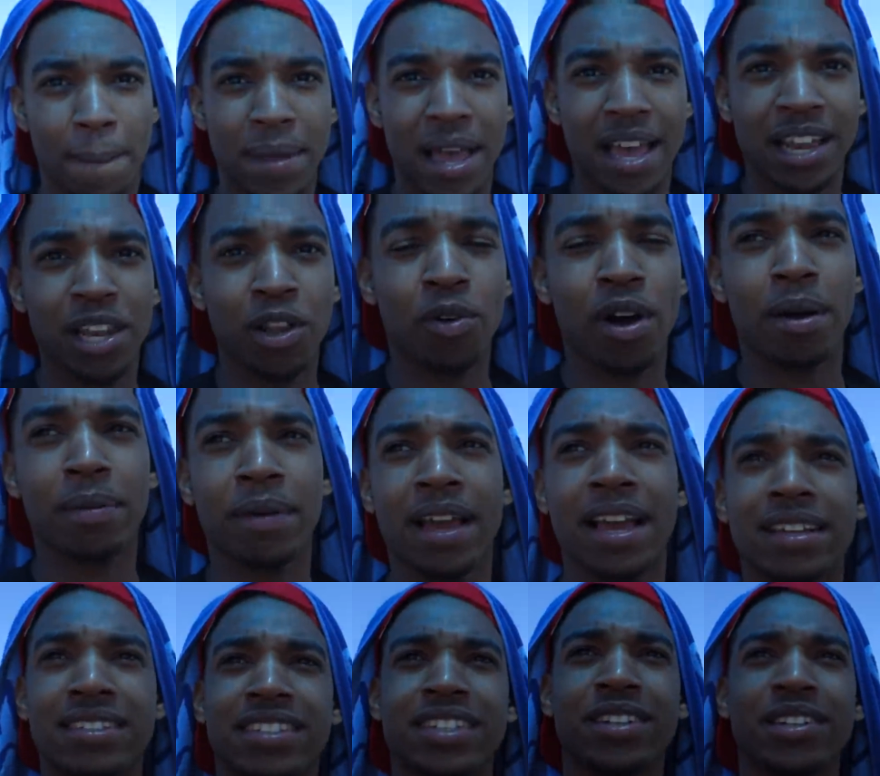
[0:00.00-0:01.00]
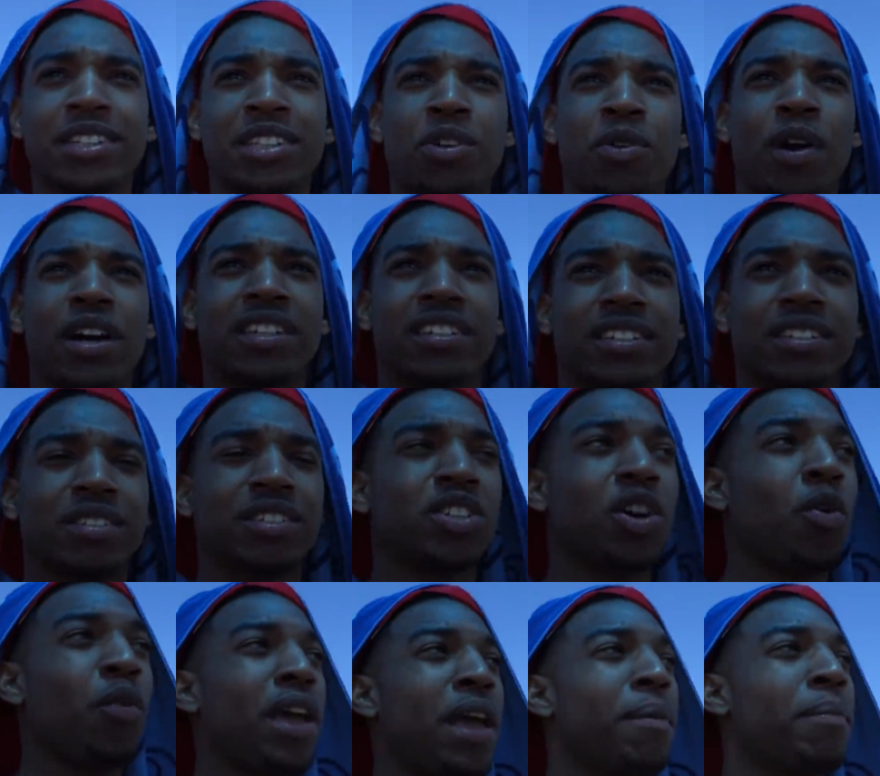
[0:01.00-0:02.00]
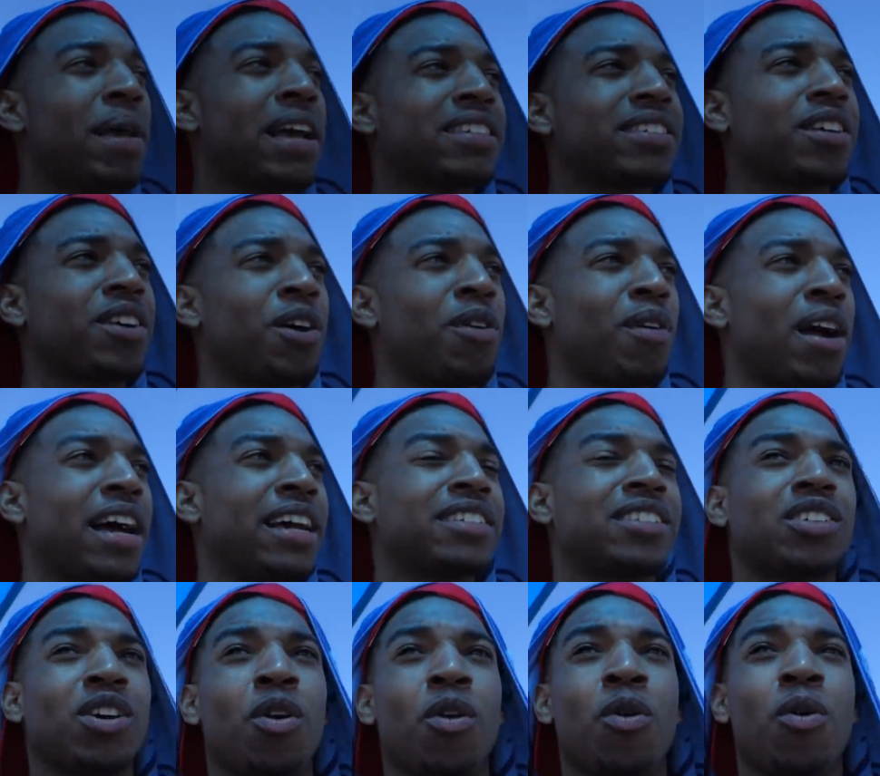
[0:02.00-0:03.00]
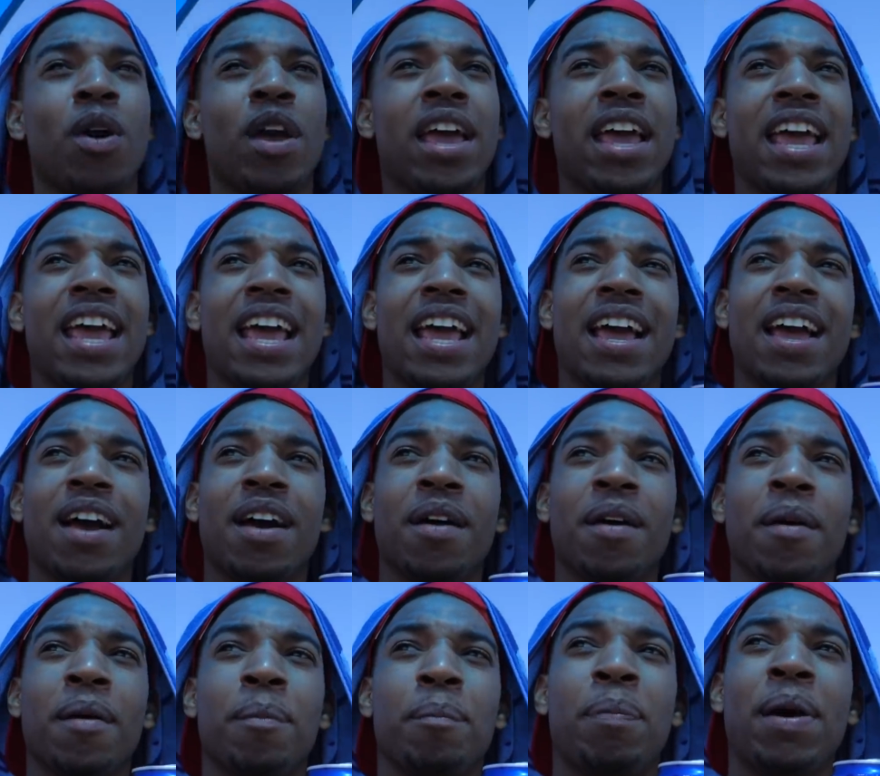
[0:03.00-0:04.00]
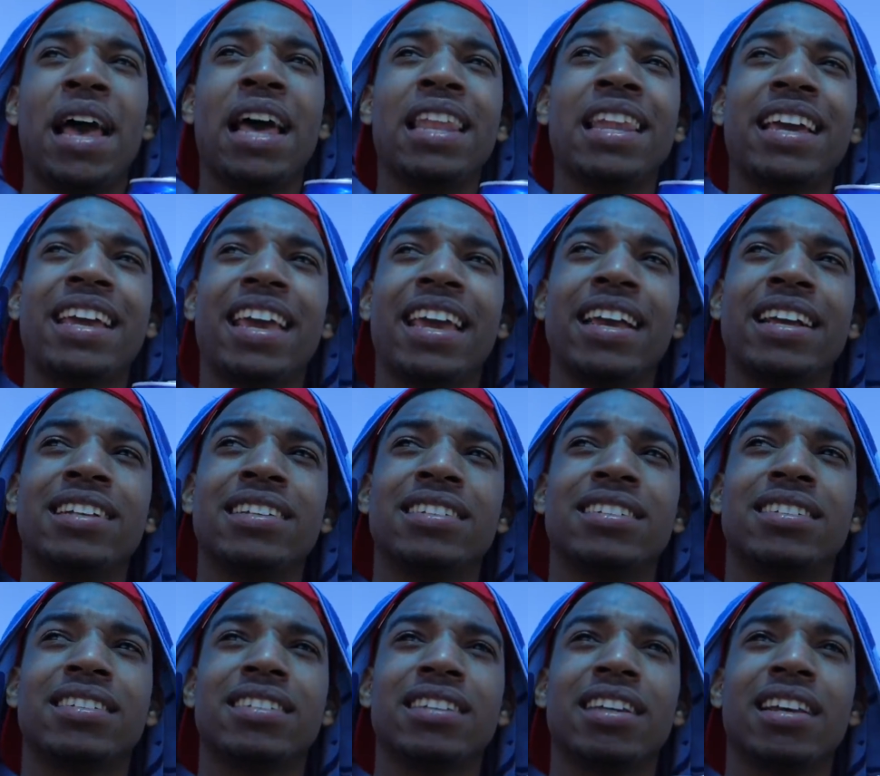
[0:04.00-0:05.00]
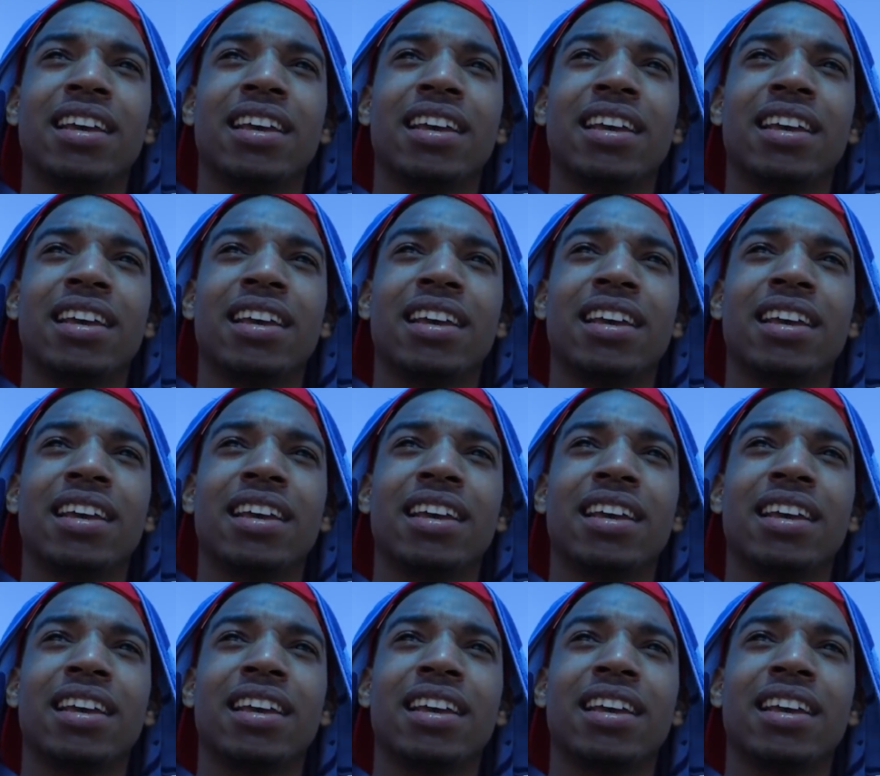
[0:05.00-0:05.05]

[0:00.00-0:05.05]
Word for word: Hey Lou Wop Gang, serious question. So we in Mexico, right? So pelicans